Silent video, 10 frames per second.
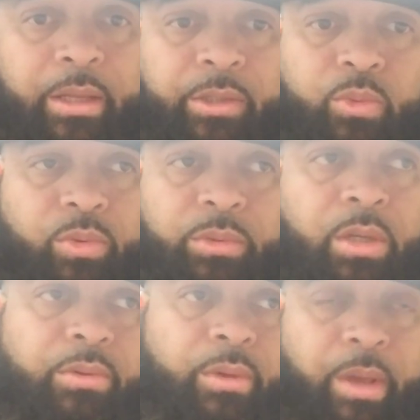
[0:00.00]
Because,
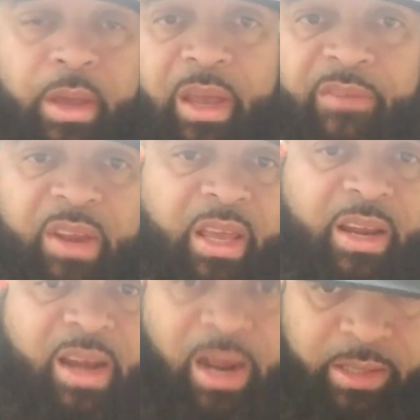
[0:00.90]
if they
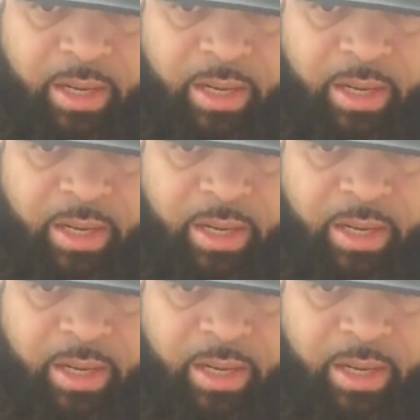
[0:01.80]
get knocked